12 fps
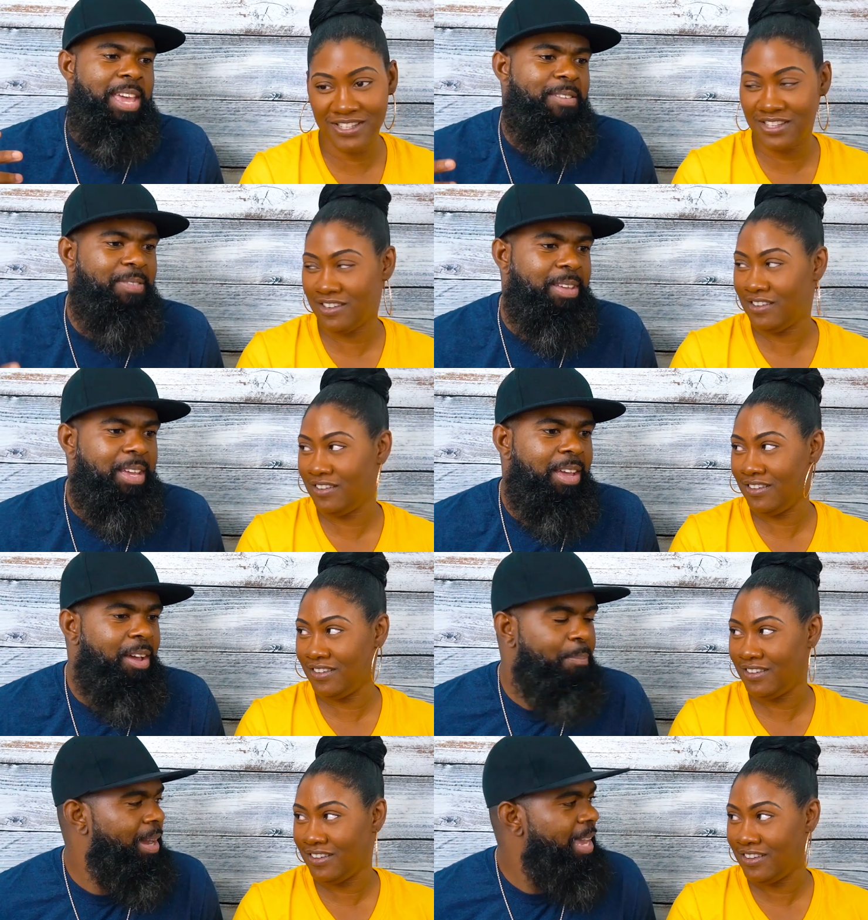Speaker 1: even. It.
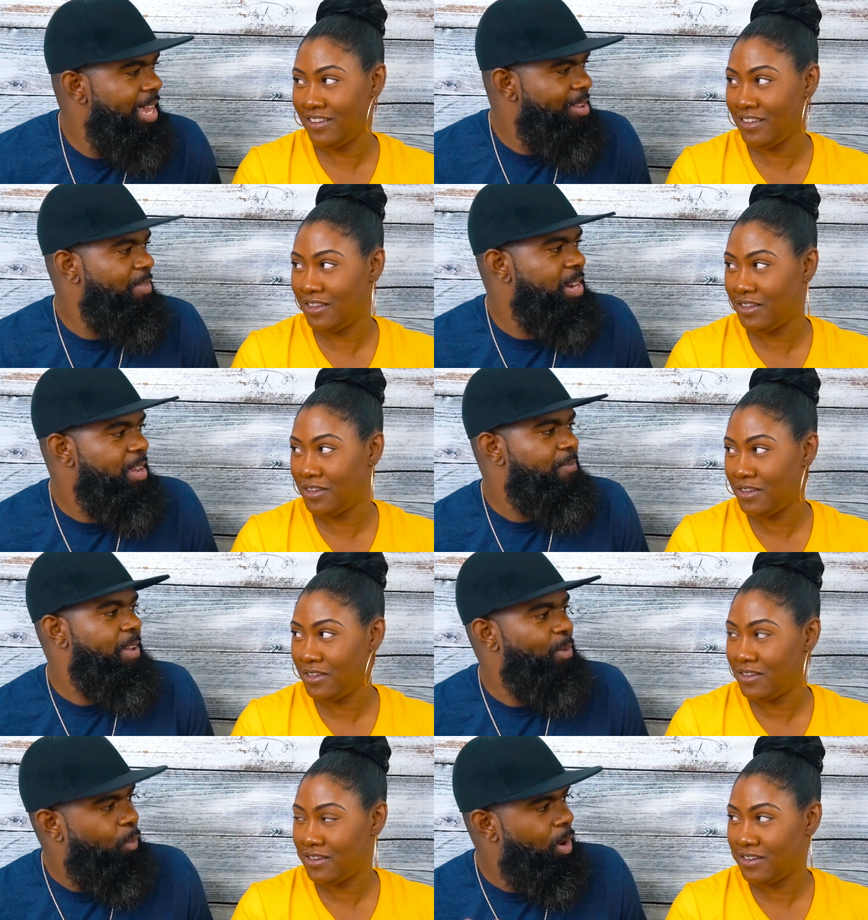But even if
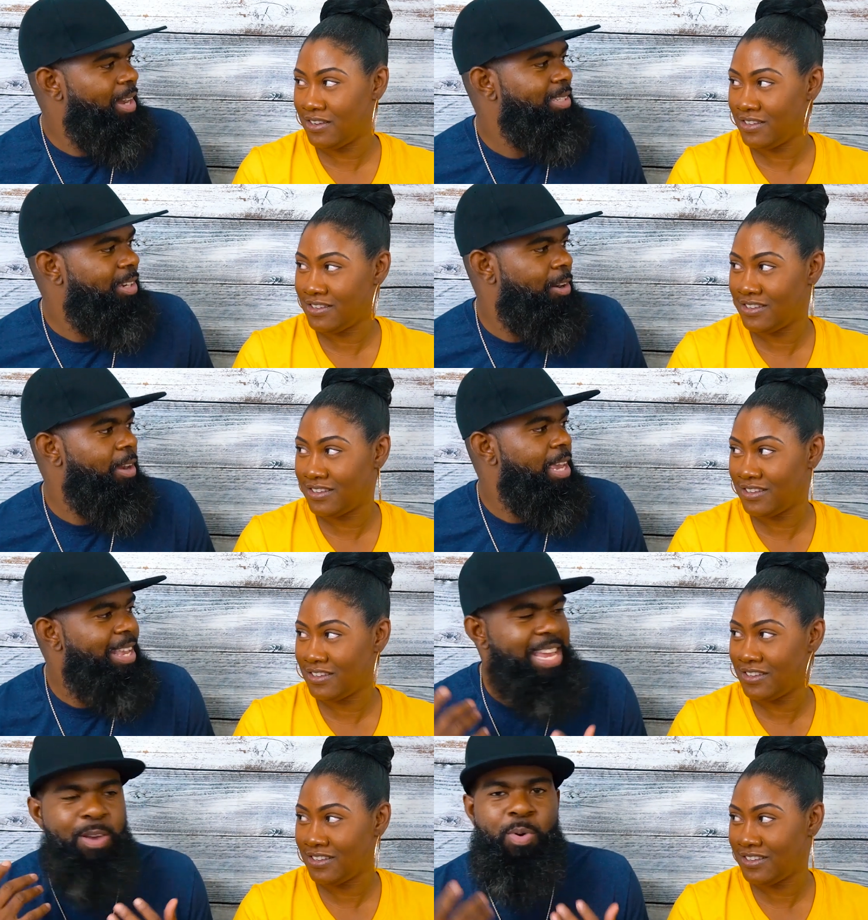it was her,
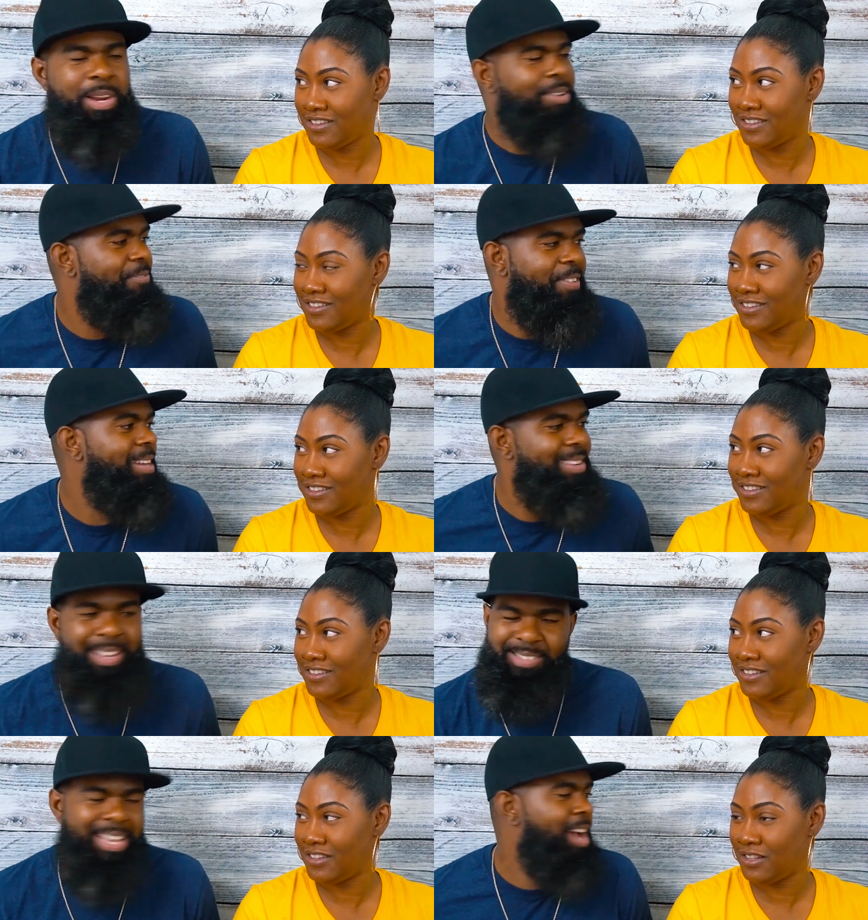he wouldn't fit in
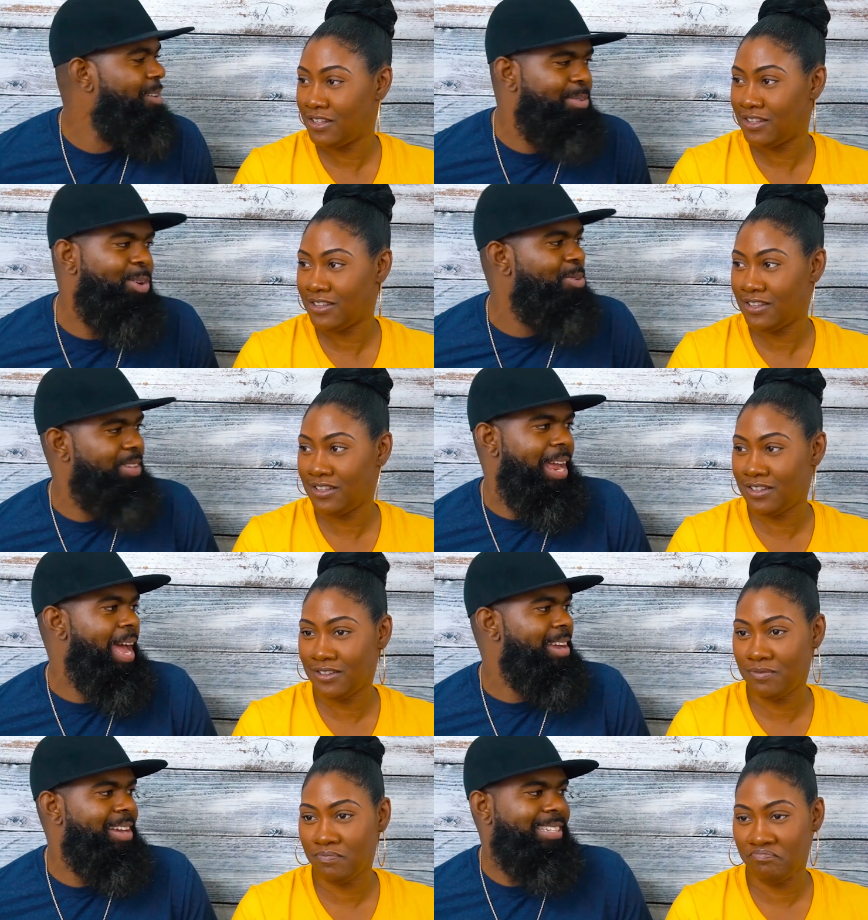the tell over
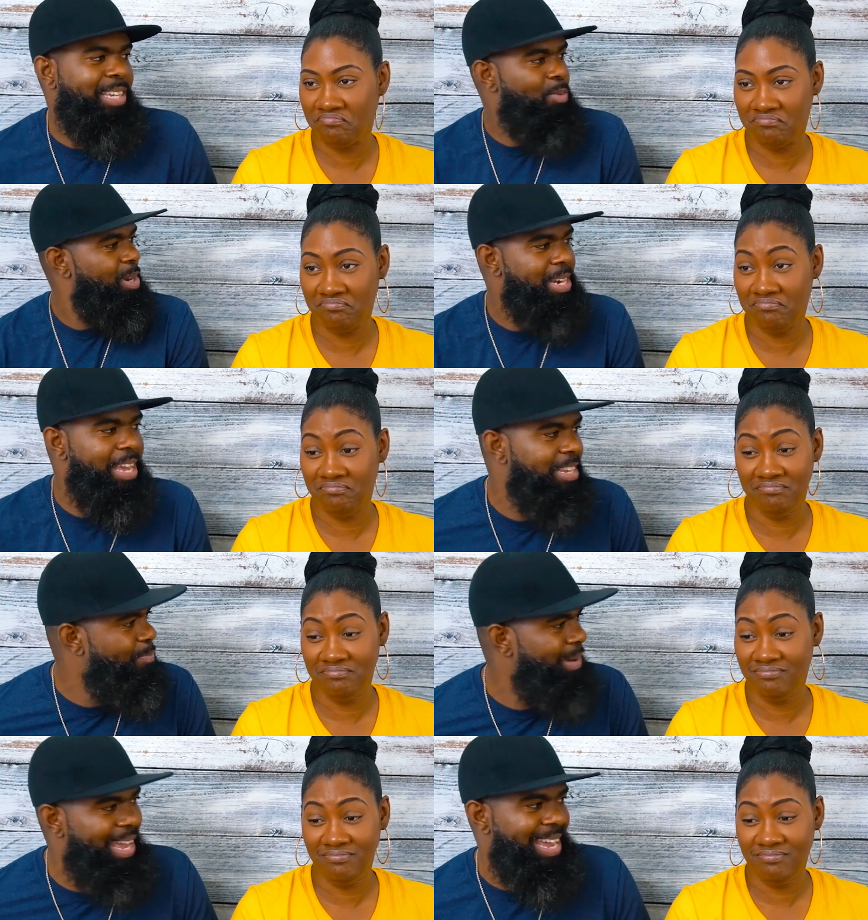that because it wasn't his
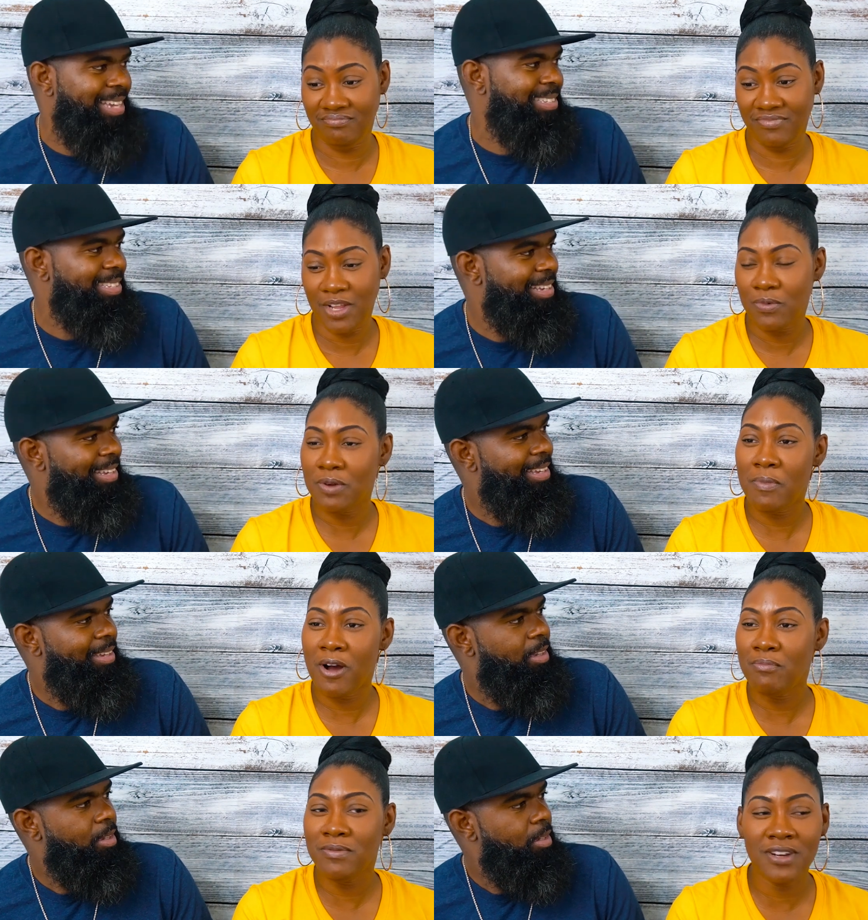place.
Speaker 2: Well,
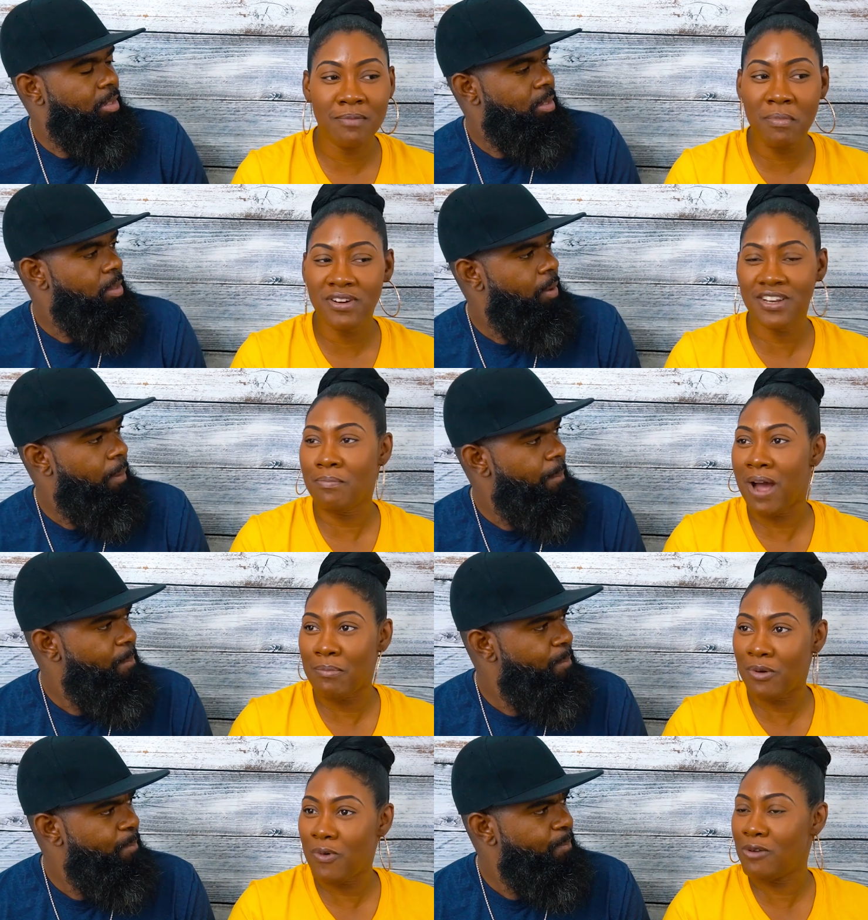mom, the, the
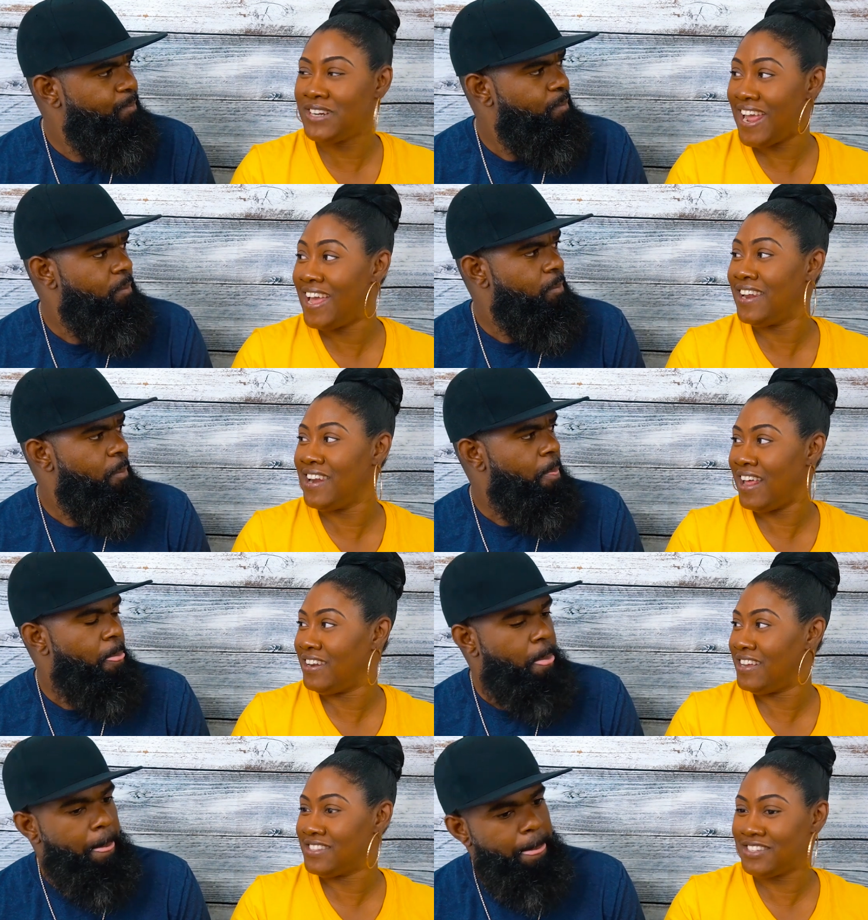mama won't dead not
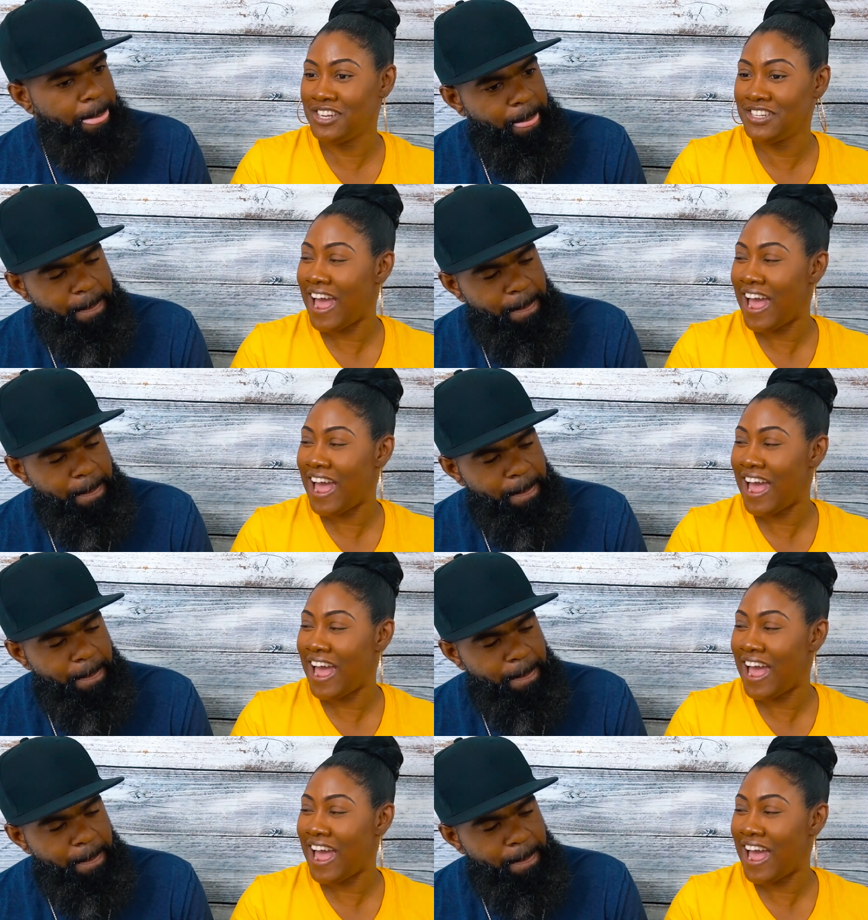unless she